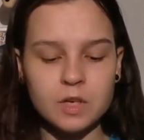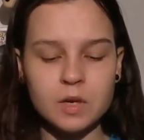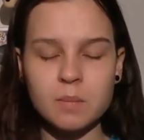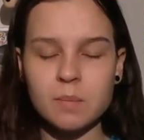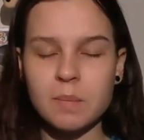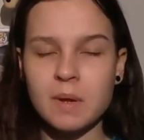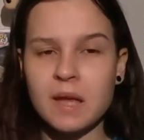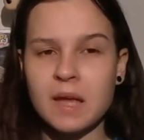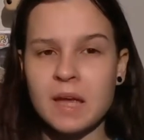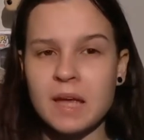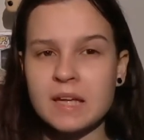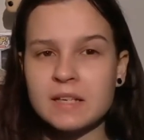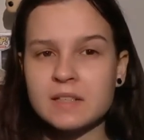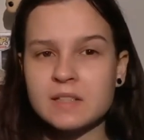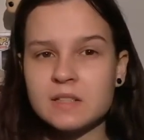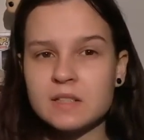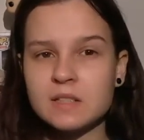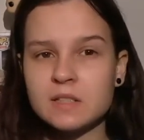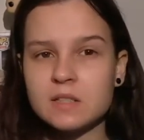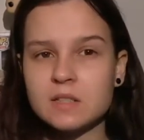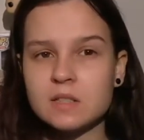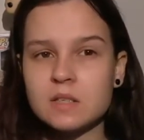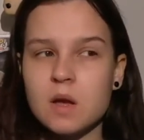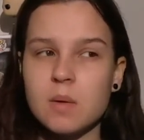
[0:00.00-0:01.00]
compared
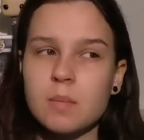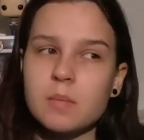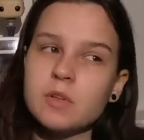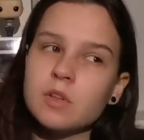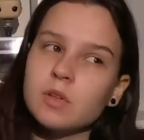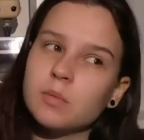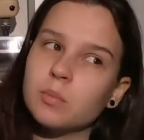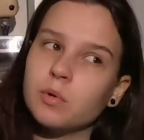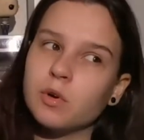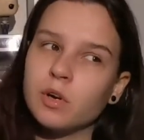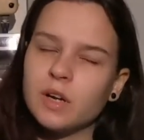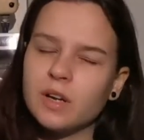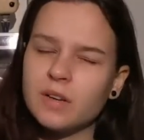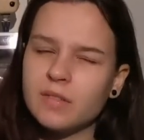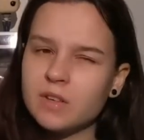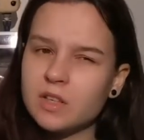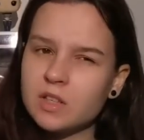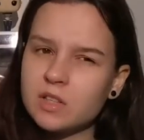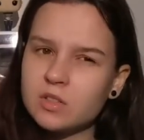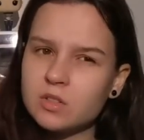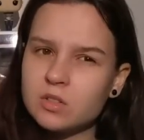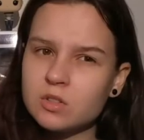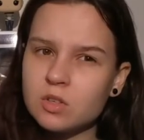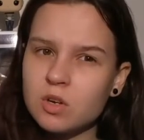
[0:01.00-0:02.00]
to some of the
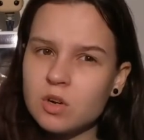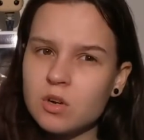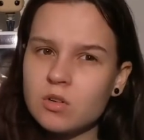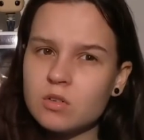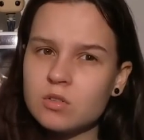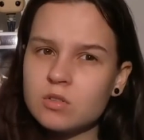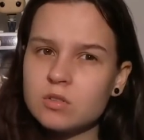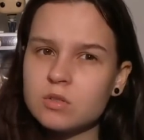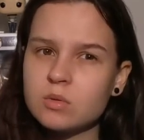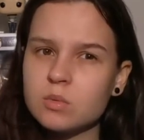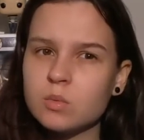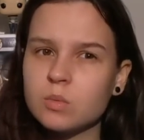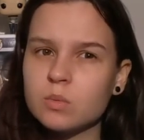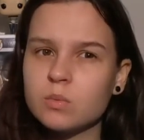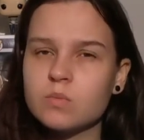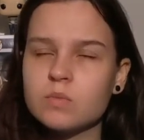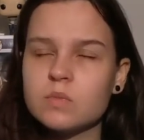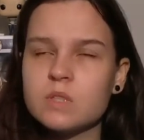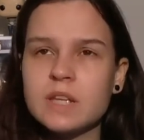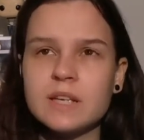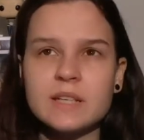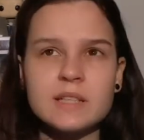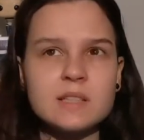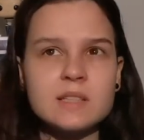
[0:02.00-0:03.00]
previous songs,
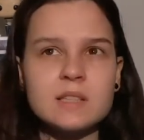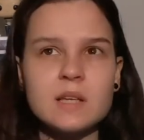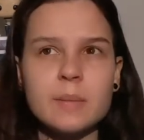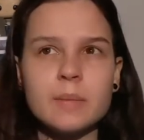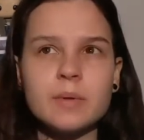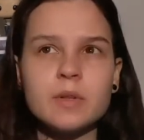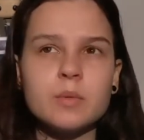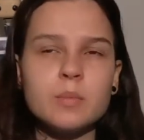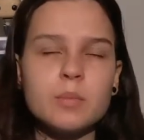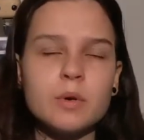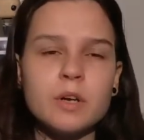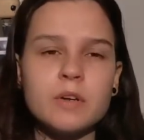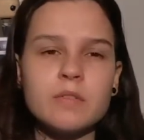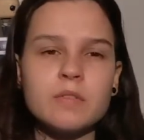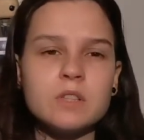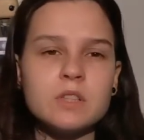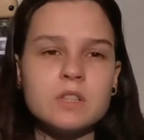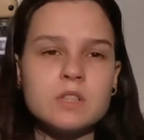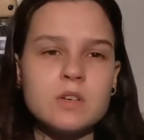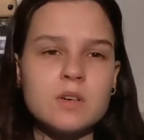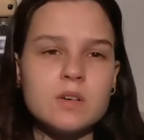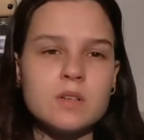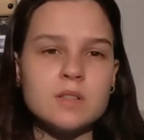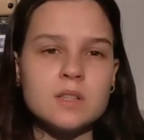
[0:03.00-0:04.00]
like some of the
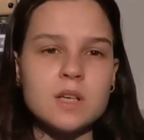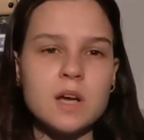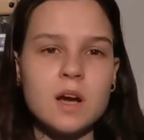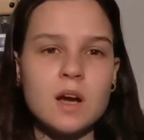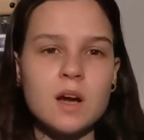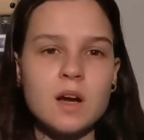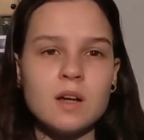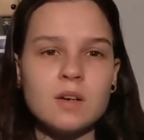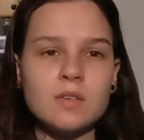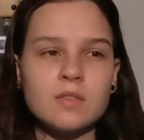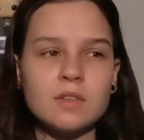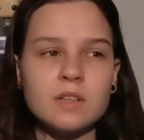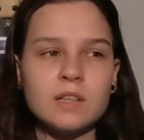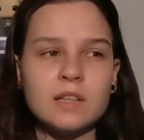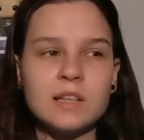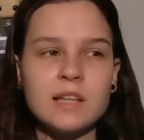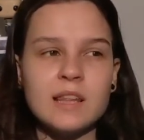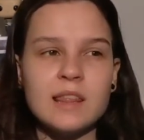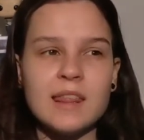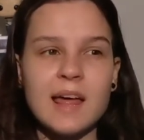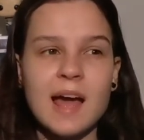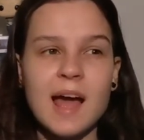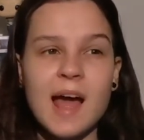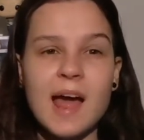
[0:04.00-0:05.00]
previous songs aren't
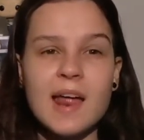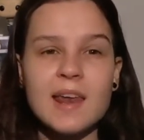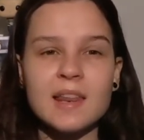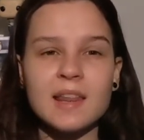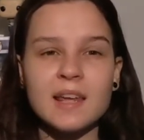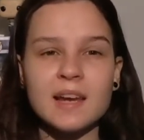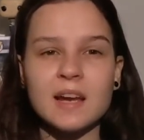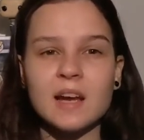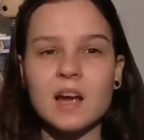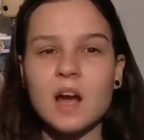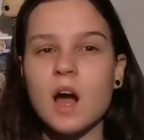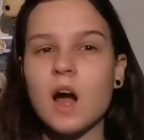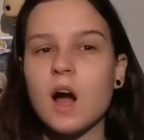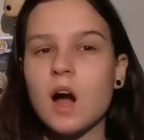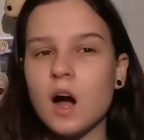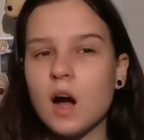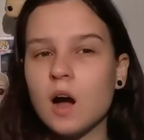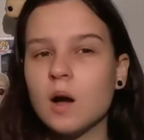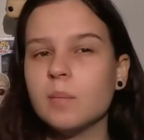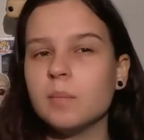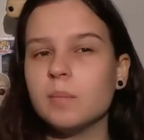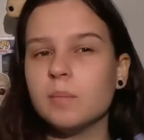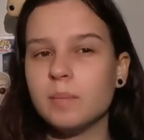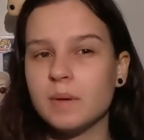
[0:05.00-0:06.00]
really that like
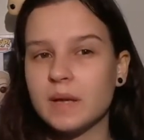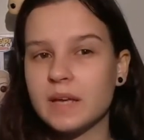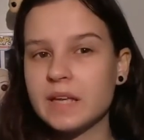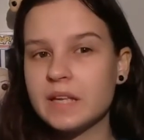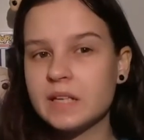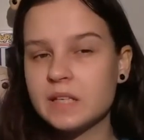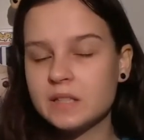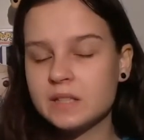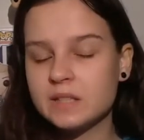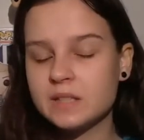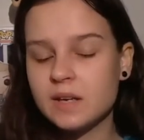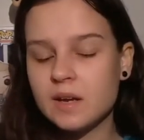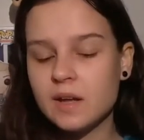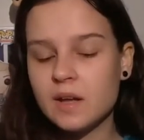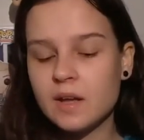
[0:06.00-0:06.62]
upbeat.